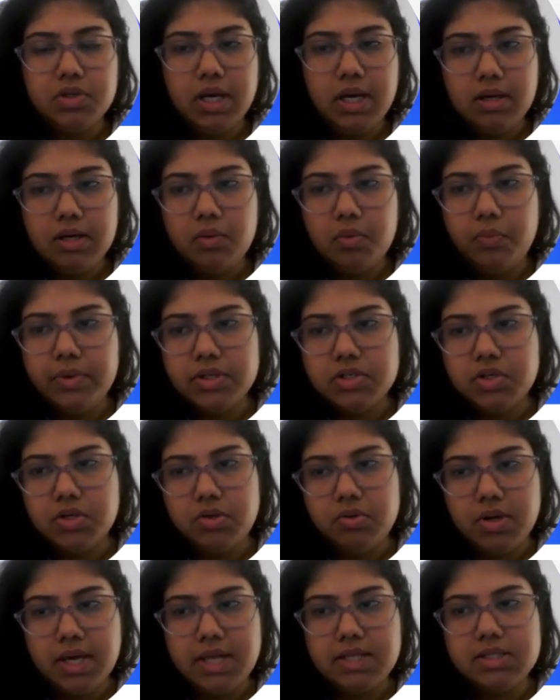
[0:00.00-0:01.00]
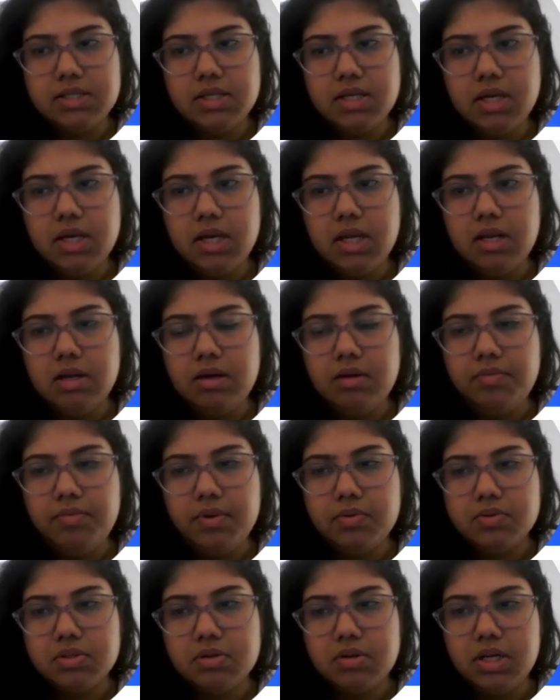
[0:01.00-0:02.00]
which you can see in a few
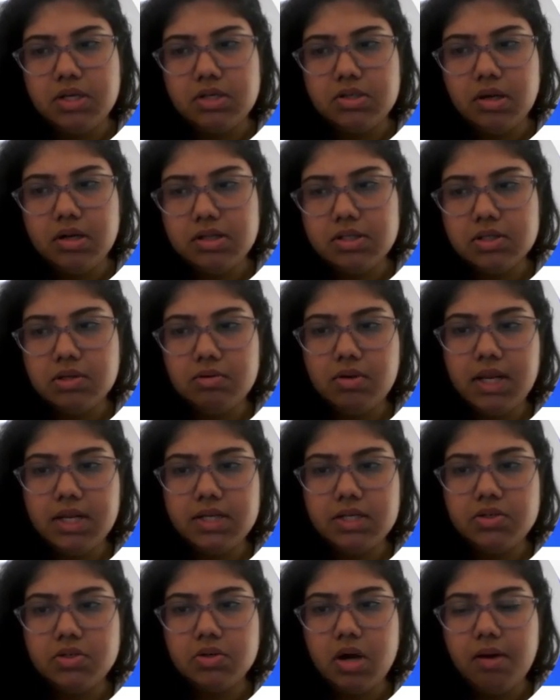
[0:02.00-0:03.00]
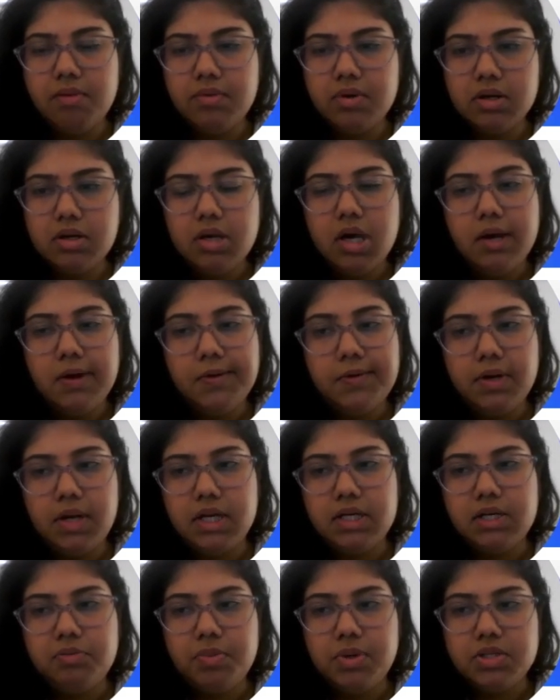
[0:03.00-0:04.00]
screenshots related to our created
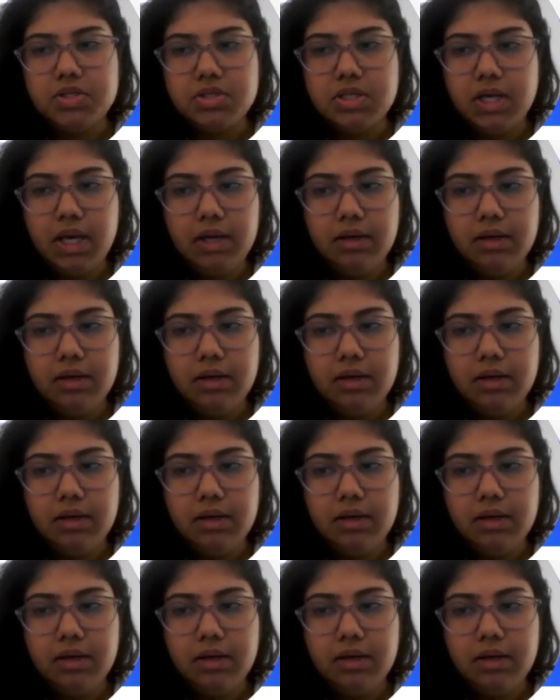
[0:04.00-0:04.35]
pitch deck.